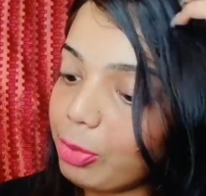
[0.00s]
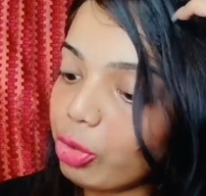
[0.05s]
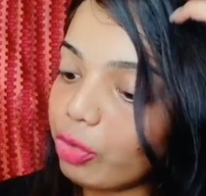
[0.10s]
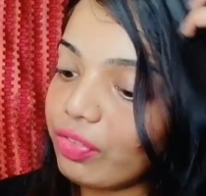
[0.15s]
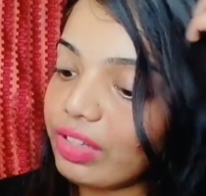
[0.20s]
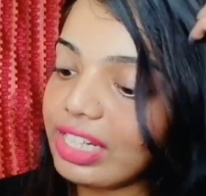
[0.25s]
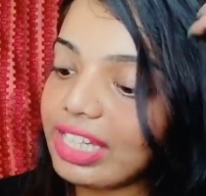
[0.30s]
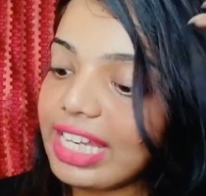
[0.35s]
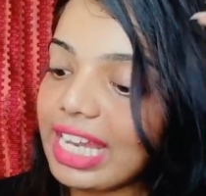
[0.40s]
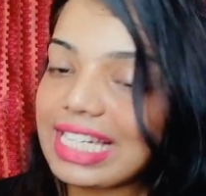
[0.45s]
You
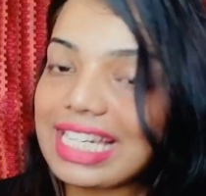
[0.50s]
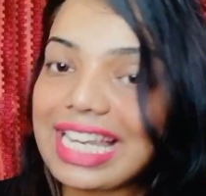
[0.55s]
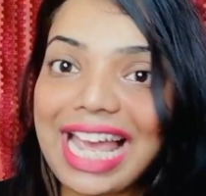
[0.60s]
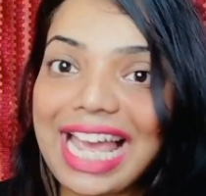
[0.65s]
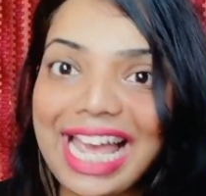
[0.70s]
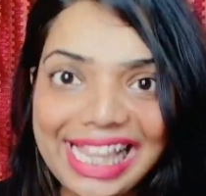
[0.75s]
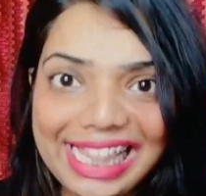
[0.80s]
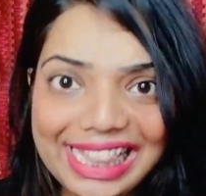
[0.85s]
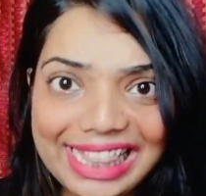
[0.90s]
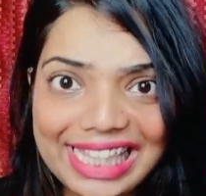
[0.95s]
will get
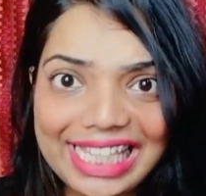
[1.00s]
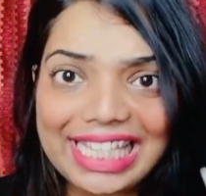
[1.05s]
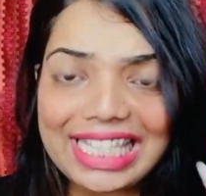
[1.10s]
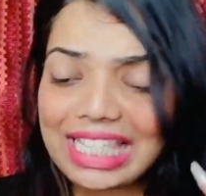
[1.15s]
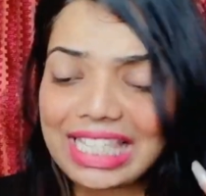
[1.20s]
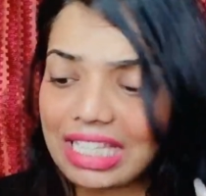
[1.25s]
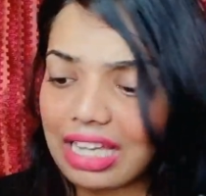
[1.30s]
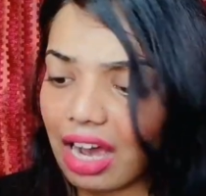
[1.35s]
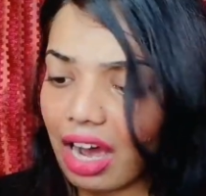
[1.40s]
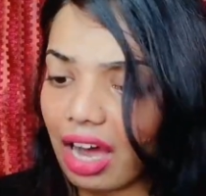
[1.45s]
healthy
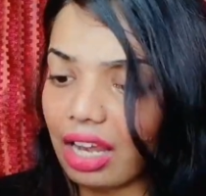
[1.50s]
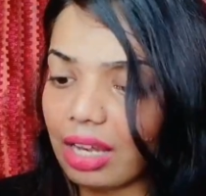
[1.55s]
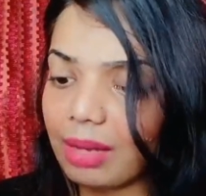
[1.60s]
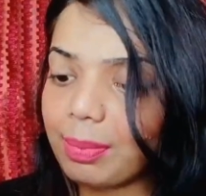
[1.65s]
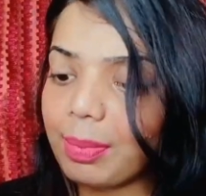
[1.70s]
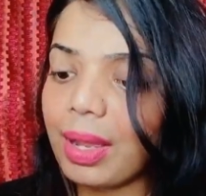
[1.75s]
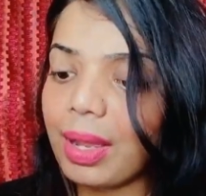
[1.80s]
scalp